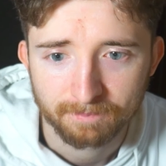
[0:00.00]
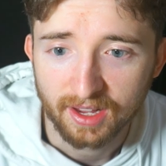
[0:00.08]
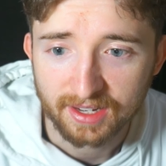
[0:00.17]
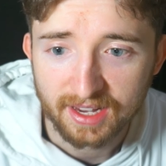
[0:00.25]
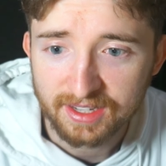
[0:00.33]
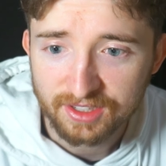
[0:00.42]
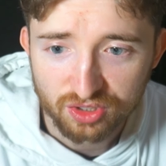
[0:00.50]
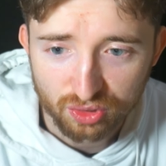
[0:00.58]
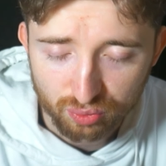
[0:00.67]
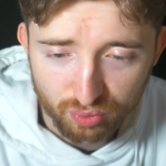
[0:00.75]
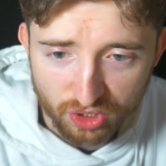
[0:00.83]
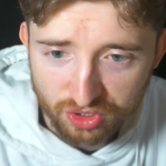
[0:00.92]
Again, he's
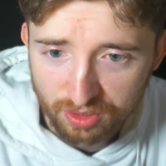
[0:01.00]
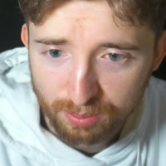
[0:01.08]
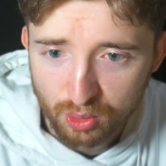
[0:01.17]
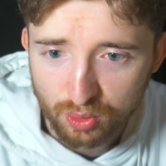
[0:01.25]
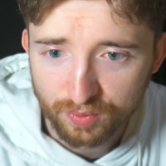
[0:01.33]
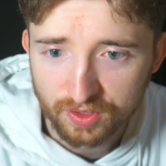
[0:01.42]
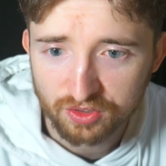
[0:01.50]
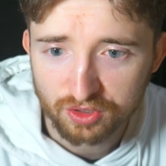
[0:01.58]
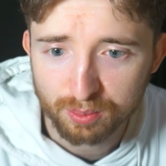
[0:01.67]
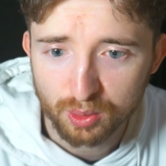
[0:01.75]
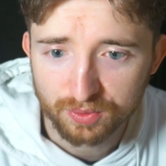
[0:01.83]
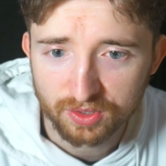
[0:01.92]
just rushed the move. He's
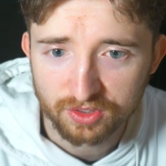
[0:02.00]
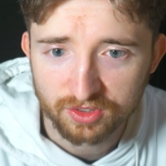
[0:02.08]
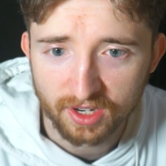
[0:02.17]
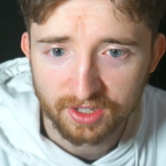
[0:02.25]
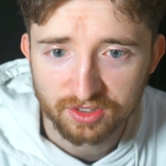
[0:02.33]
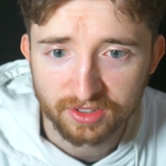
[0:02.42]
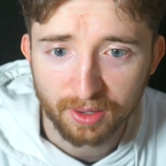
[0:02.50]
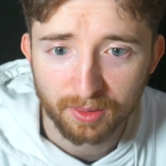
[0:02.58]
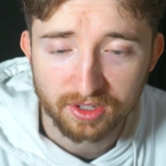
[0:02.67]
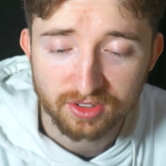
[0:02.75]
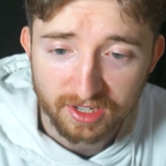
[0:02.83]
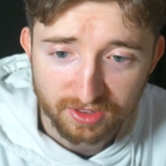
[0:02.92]
just moved to the side, so now I
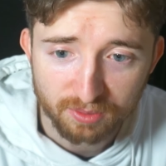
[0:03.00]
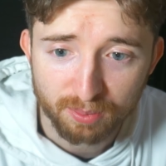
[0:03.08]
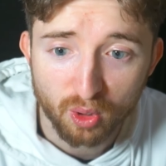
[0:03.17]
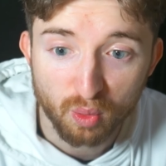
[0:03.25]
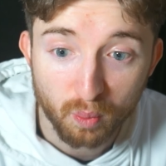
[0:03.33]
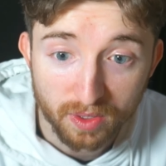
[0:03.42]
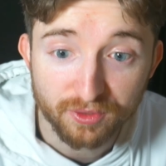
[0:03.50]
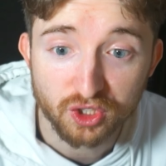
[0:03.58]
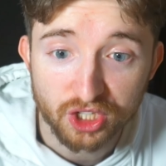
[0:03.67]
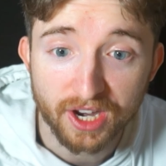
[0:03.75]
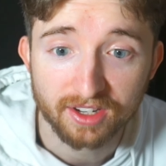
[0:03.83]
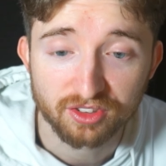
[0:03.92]
can take this pawn with a
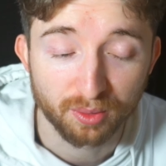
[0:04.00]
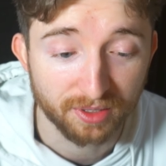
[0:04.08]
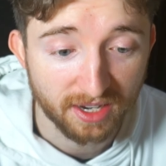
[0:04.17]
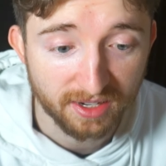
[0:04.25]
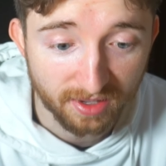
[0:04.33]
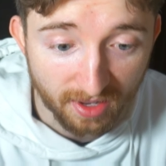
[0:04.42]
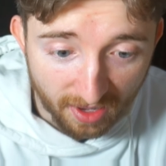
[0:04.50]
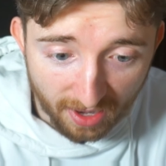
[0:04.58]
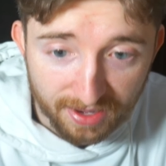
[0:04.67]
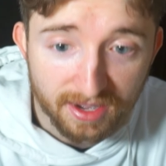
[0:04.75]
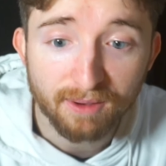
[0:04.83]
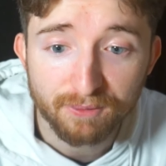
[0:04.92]
check, so I gain
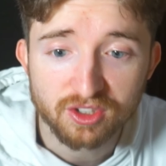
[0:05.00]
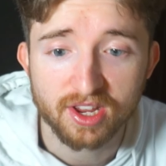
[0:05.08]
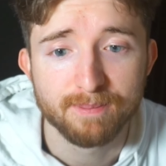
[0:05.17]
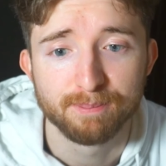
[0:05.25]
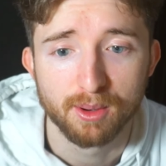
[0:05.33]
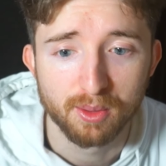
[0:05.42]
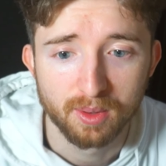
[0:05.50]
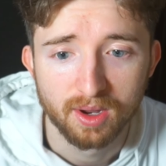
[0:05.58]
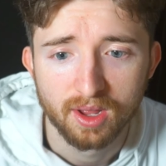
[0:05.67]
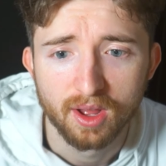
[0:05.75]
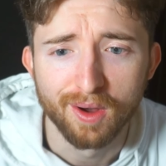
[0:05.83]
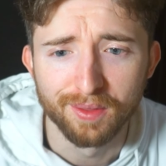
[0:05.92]
another tempo
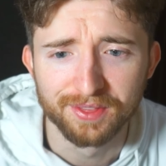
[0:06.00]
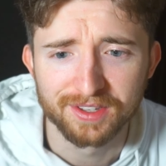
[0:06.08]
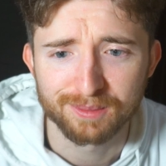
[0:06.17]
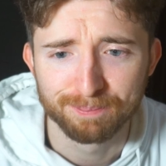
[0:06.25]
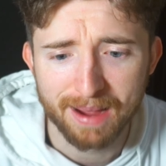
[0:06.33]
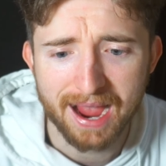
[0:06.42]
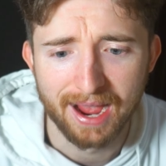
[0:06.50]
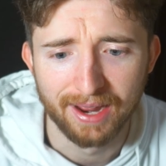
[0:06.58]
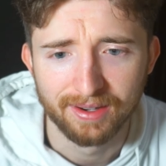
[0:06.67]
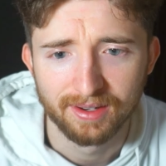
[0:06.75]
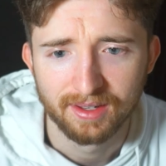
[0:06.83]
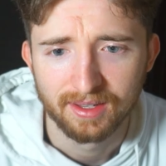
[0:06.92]
on this
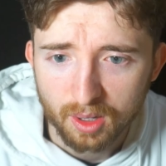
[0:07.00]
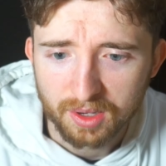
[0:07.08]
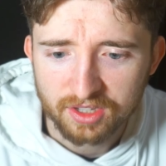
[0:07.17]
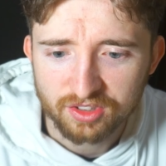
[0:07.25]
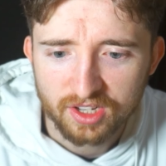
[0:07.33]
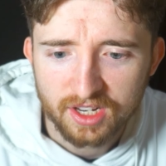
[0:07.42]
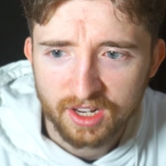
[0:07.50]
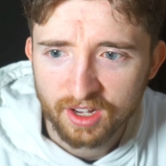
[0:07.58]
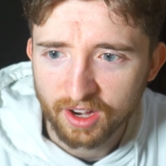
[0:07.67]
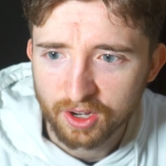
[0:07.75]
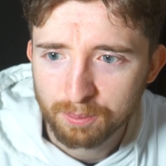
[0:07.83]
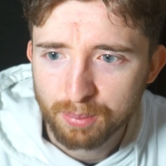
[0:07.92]
man. Okay, so
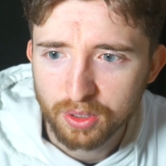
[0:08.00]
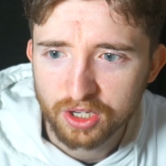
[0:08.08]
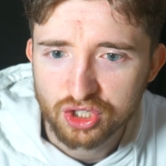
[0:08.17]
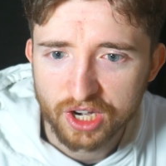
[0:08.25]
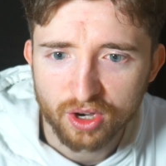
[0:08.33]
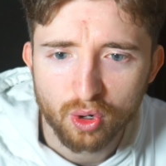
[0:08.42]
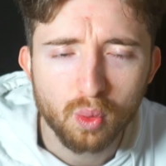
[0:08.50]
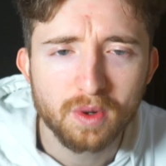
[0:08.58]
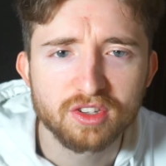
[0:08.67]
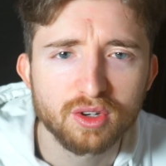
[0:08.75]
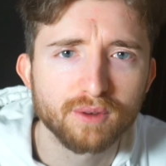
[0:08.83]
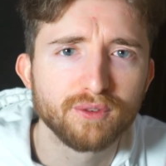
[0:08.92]
here I could put in a check.
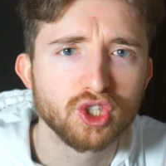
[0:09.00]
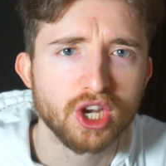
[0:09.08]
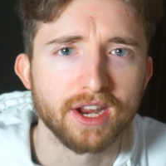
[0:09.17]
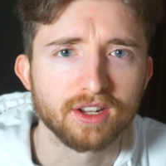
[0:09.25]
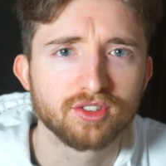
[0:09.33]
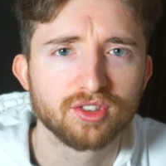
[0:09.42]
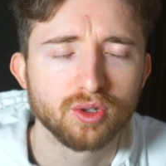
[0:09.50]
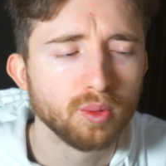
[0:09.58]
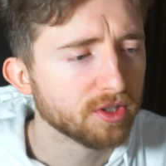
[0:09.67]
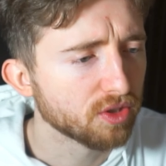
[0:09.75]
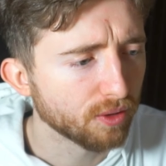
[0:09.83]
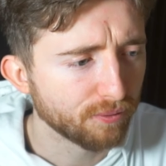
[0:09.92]
Always look for checks.
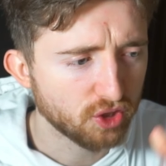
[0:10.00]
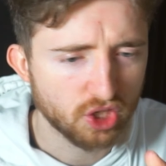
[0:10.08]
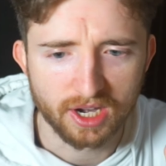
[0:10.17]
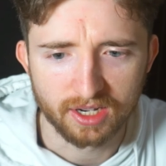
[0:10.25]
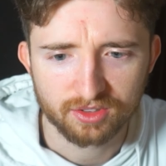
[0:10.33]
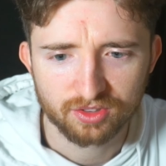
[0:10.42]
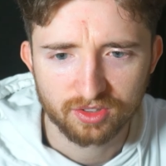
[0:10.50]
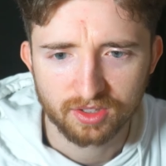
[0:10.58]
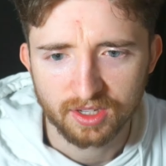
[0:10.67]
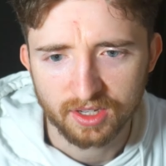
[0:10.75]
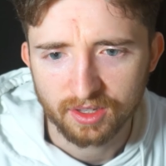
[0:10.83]
Always look for checks